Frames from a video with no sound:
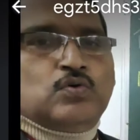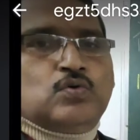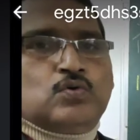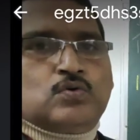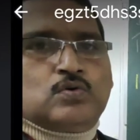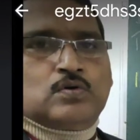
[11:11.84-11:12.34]

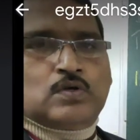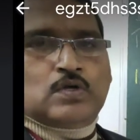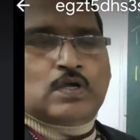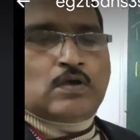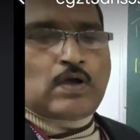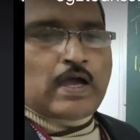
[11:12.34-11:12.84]
Who?
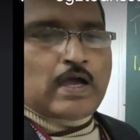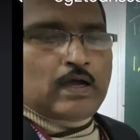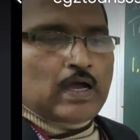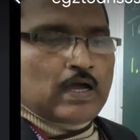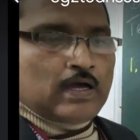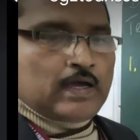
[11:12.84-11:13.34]

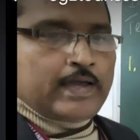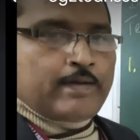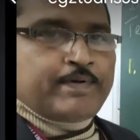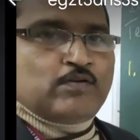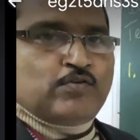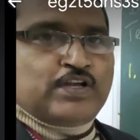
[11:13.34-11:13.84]

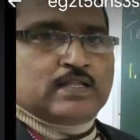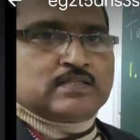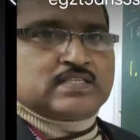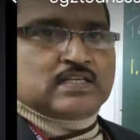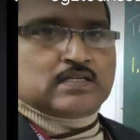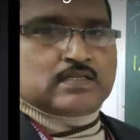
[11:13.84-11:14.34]
Abel will answer.